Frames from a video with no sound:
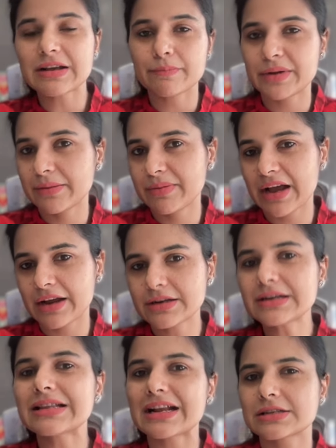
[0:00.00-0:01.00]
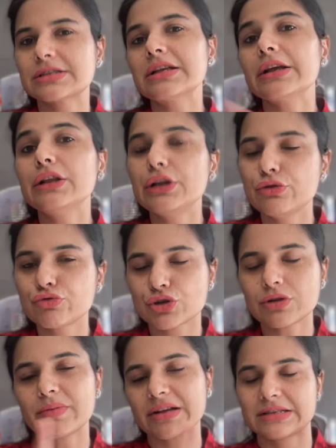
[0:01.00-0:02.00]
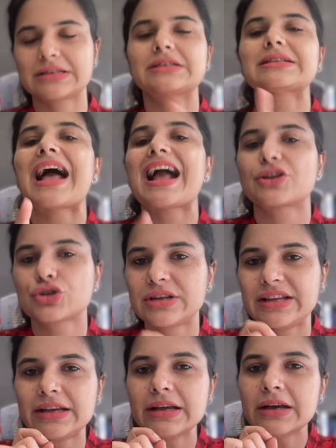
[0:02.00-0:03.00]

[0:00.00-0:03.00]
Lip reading: somebody behind it, that is the illusion, because it is actually